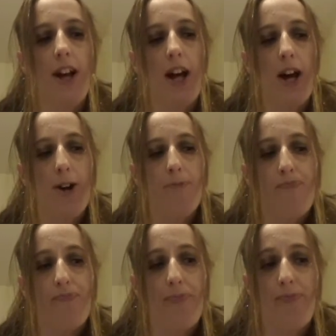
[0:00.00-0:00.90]

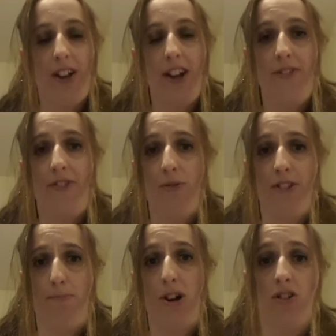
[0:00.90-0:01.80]
If there was
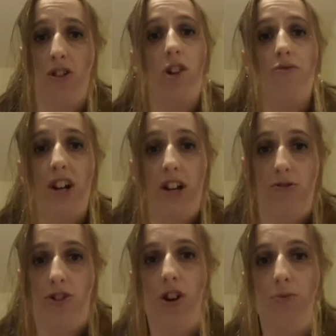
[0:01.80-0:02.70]
a bug going
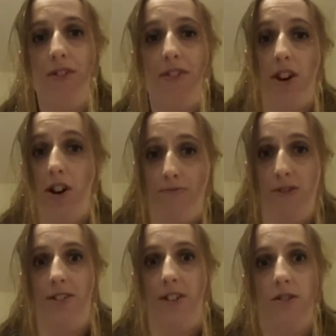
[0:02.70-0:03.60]
round, I would starve
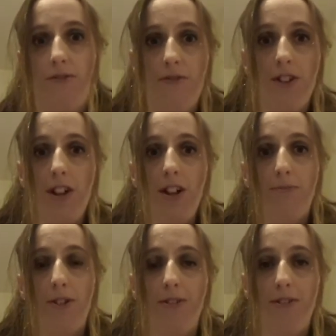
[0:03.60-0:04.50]
myself
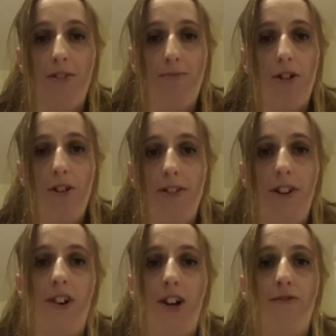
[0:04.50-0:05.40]
because I was worried that
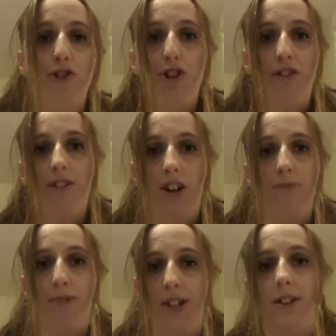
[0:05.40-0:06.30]
if I had food
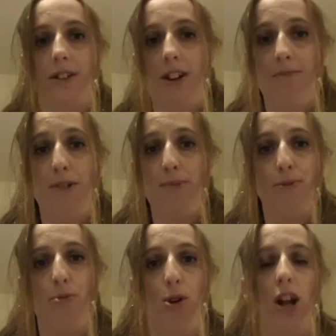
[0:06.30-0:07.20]
inside me, that would make
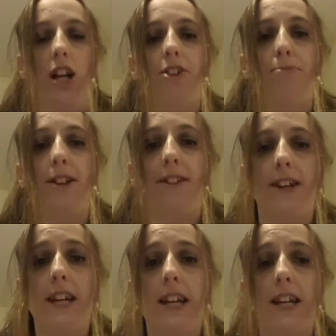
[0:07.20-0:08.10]
me more likely to be
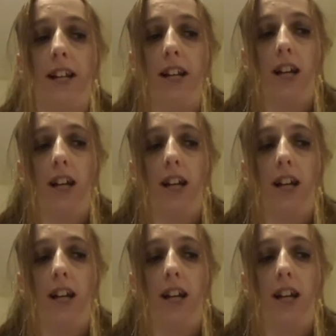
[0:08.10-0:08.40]
sick.